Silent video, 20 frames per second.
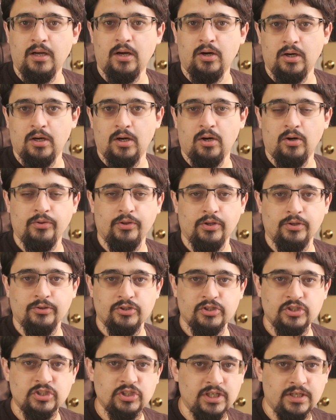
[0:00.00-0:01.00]
uh, on
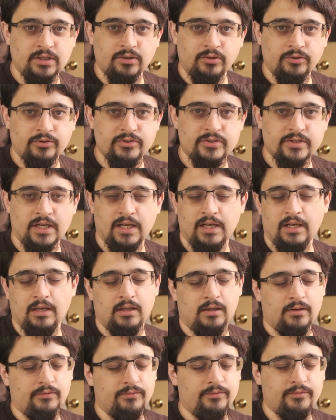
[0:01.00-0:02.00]
those shields. I
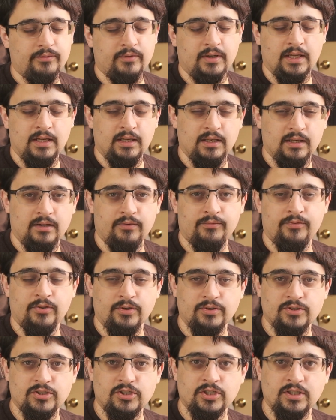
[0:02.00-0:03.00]
love, I love
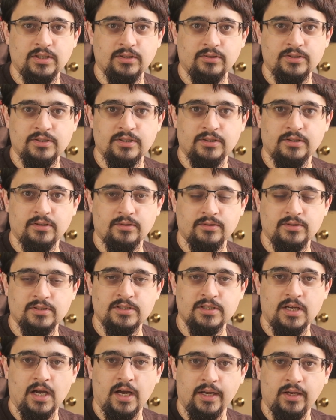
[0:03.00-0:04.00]
those shields and
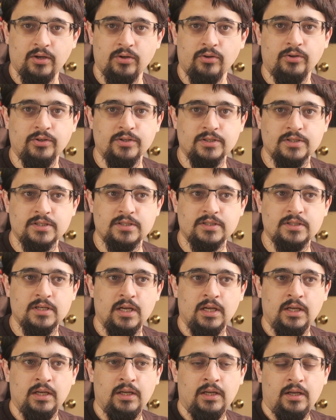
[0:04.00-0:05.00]
those icons.
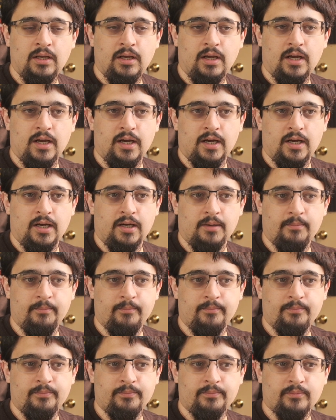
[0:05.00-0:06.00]

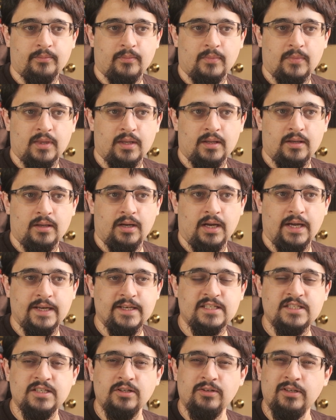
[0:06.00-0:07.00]
Um, I
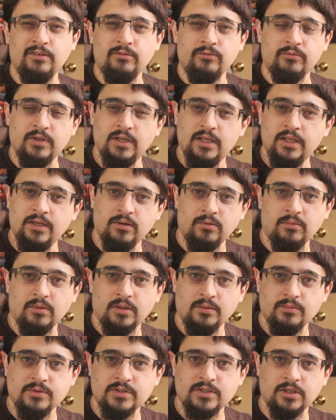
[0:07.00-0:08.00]
still didn't really know what
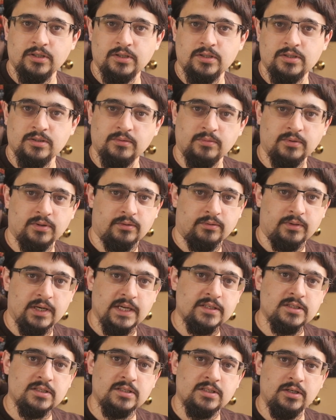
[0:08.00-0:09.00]
I was going to do with the
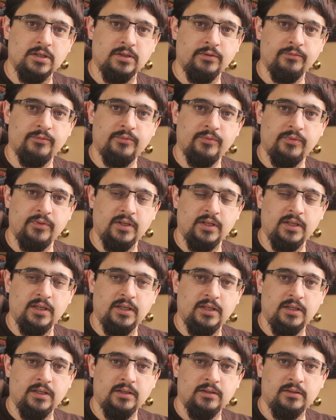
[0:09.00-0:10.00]
rest of
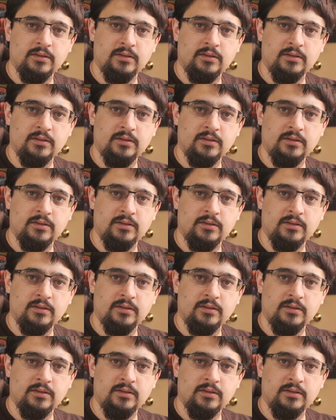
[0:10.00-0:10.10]
the